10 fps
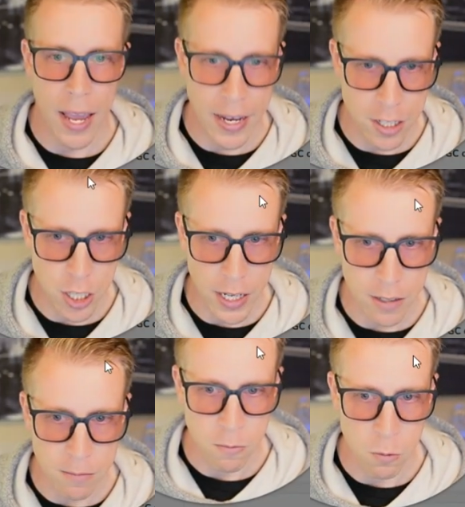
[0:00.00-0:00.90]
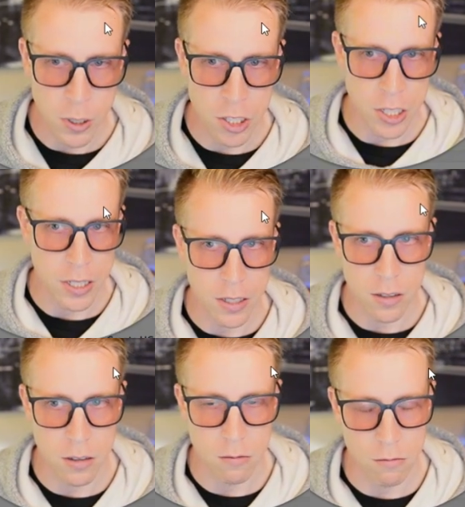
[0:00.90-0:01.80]
HeyGen, which
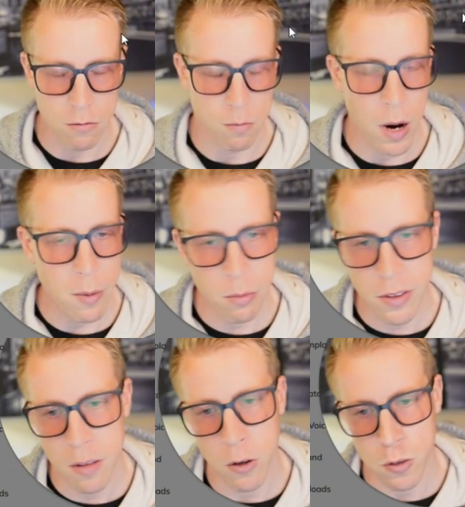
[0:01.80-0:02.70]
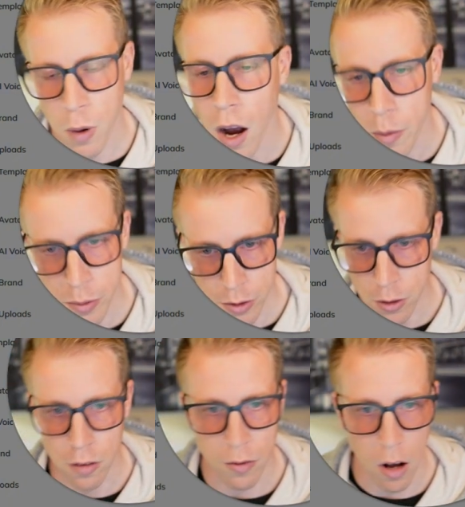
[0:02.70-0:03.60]
is probably the most popular
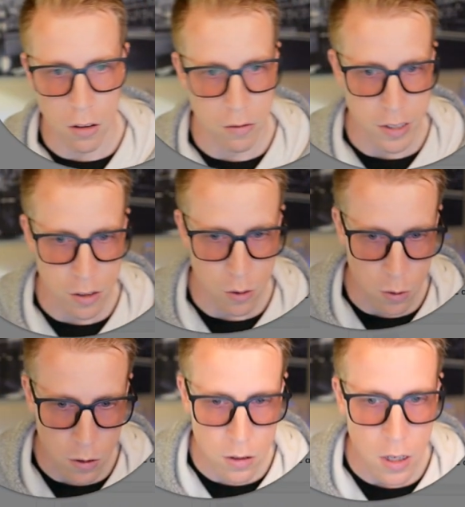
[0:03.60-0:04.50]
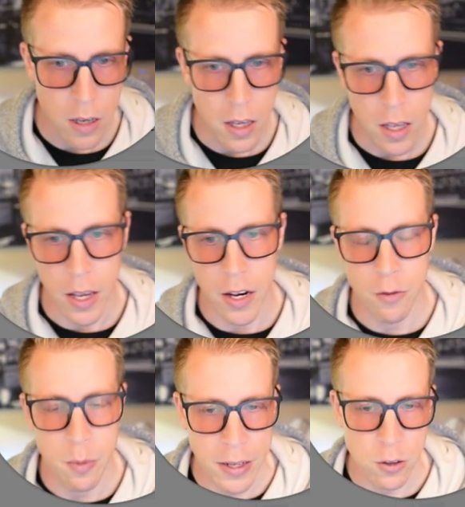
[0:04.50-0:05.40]
of all of these tools. And if
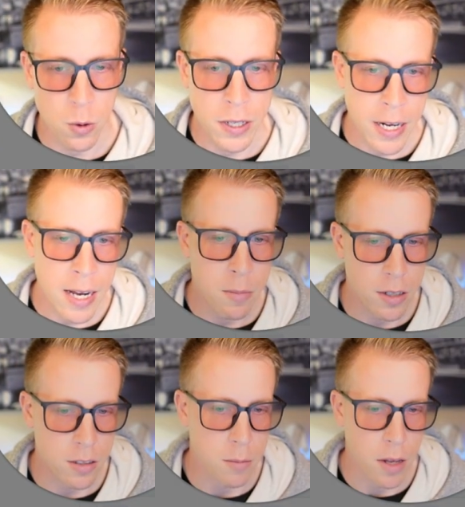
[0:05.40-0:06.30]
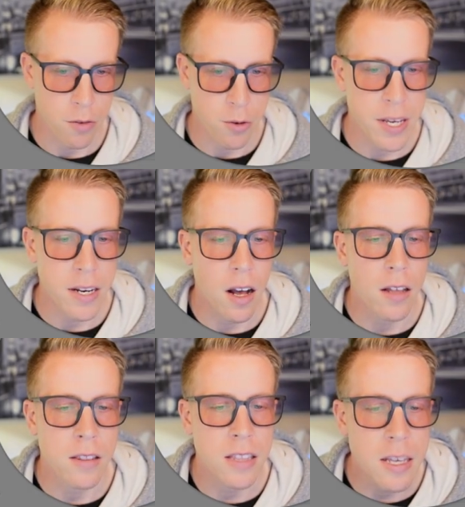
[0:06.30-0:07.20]
we pay $29 a month, you get
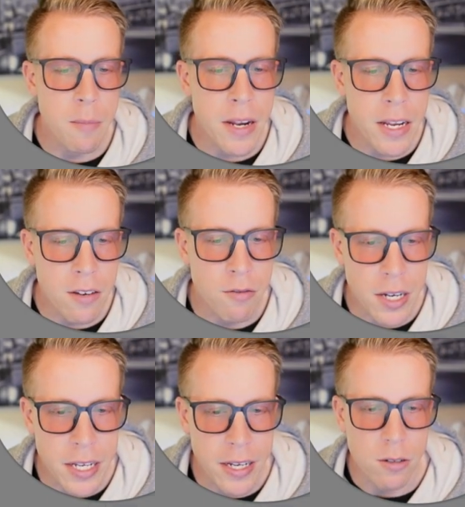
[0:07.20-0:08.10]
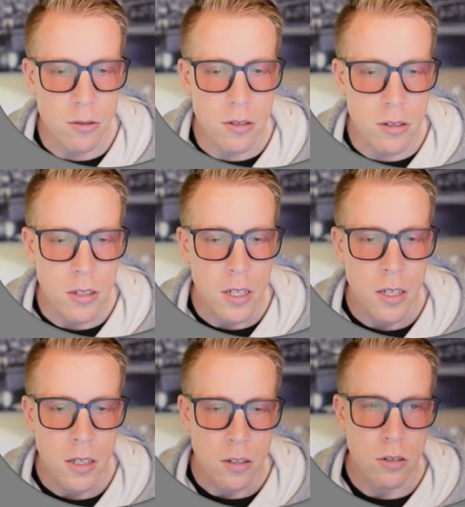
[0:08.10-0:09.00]
unlimited videos.
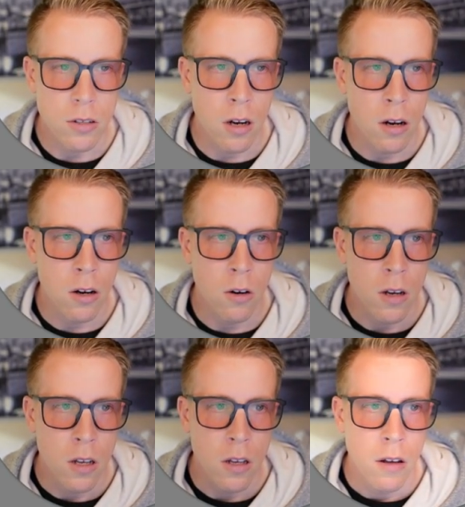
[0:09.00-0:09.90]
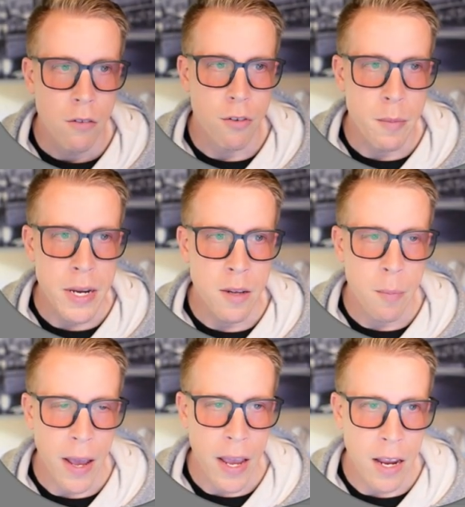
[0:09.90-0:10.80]
So for me to
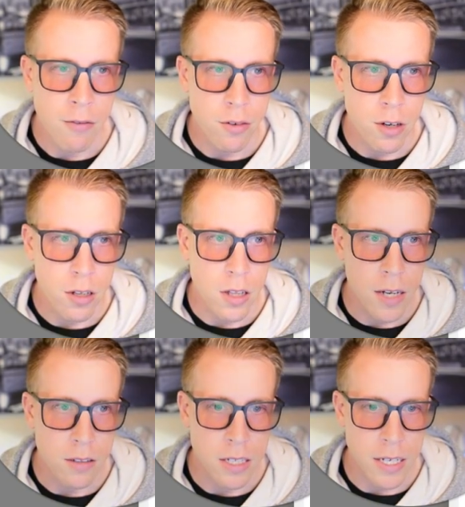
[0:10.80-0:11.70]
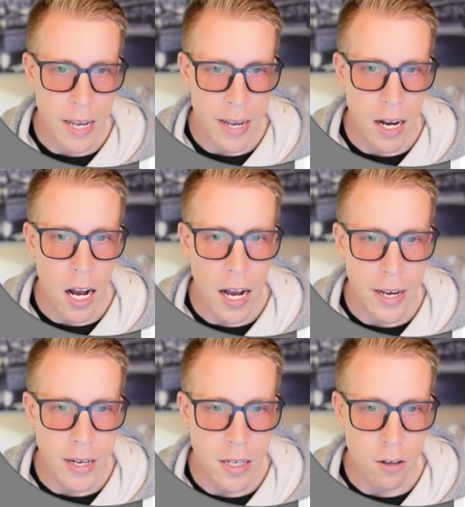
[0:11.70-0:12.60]
pay for Colossyan
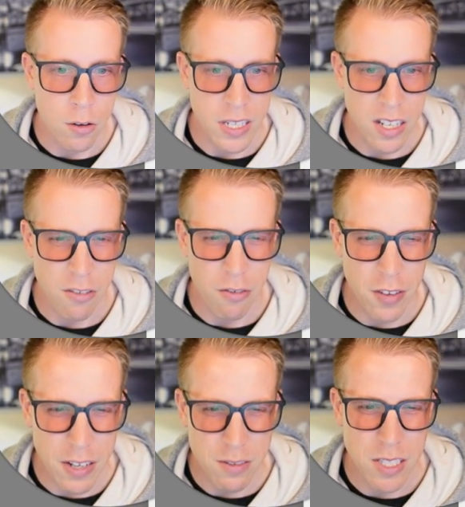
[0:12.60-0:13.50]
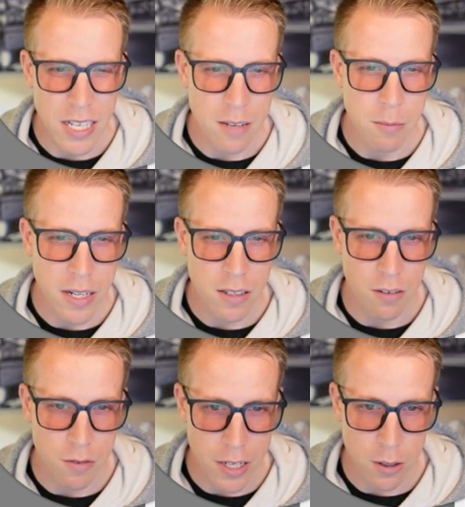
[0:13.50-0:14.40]
AI and only get 15 minutes of
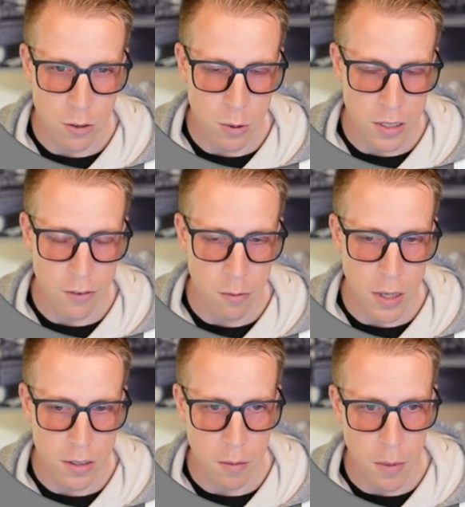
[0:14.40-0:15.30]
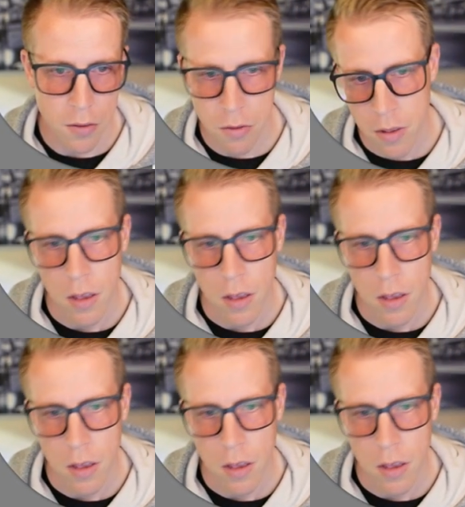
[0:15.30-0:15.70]
video at $27 a month,